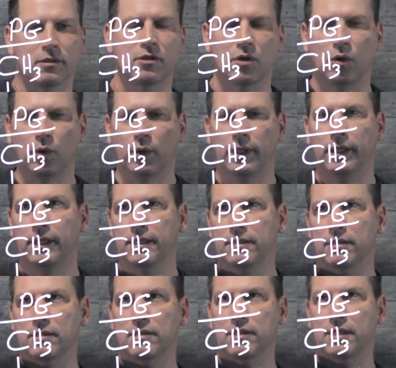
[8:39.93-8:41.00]
So it
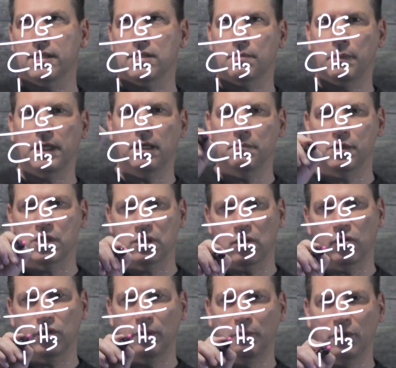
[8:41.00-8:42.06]
is, this becomes
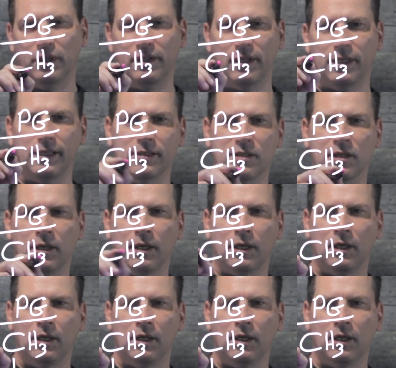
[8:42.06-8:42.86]
soluble in this